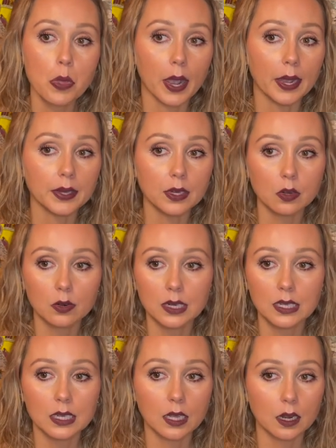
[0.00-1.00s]
I did
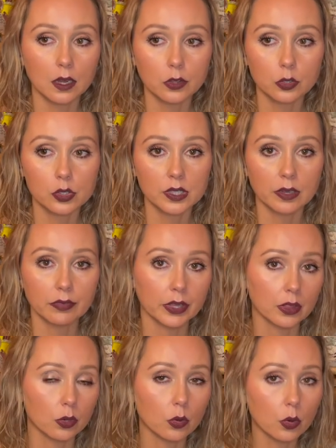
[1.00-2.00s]
already get other stuff like
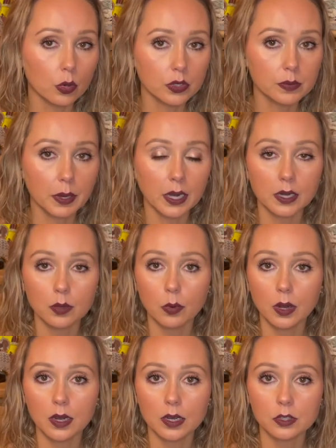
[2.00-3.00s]
the Pores Body
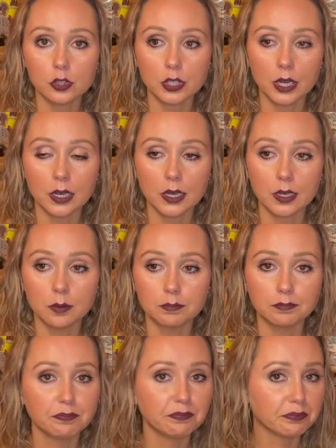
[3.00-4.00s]
Wash um,